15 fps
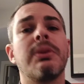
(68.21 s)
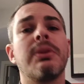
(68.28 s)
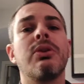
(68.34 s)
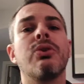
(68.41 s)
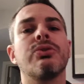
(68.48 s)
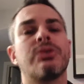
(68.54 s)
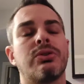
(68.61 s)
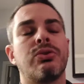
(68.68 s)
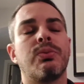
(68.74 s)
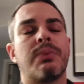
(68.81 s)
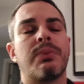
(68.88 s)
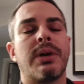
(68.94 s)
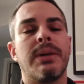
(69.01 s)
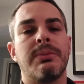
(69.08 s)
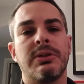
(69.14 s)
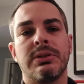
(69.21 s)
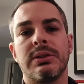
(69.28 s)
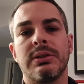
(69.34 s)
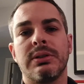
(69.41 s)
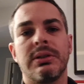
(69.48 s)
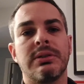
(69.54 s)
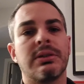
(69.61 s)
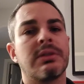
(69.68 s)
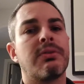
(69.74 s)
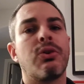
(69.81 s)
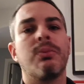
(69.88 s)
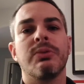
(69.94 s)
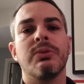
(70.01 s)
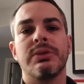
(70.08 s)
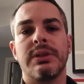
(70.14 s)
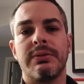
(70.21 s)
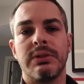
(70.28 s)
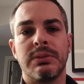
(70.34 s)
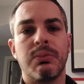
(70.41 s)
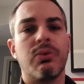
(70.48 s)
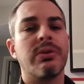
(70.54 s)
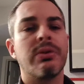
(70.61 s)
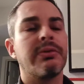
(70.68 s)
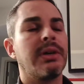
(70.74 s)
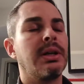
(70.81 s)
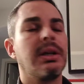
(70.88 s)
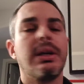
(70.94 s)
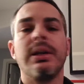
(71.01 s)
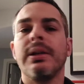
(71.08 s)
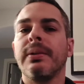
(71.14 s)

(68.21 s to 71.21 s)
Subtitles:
but those are two primary statistics for almost every sport, right?